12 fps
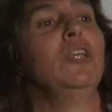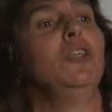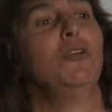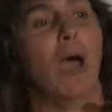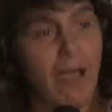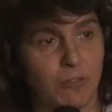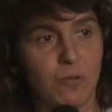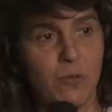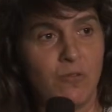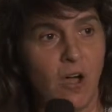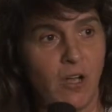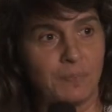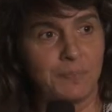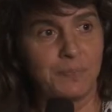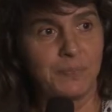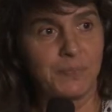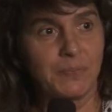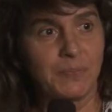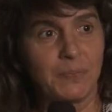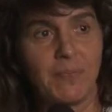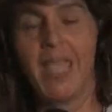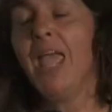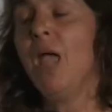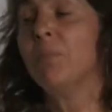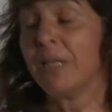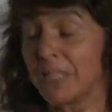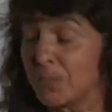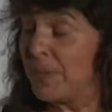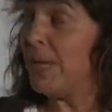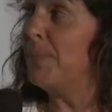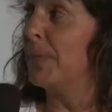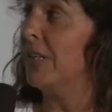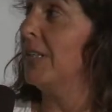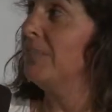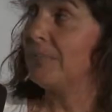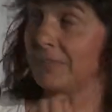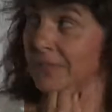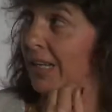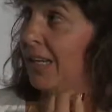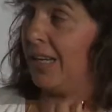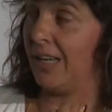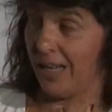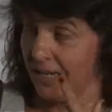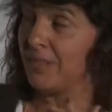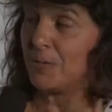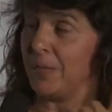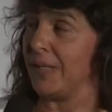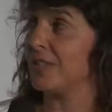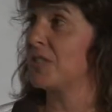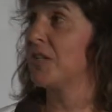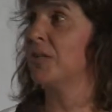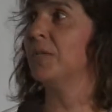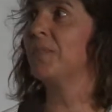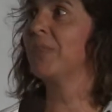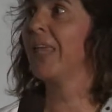You have to move on. Because people, and other beings too,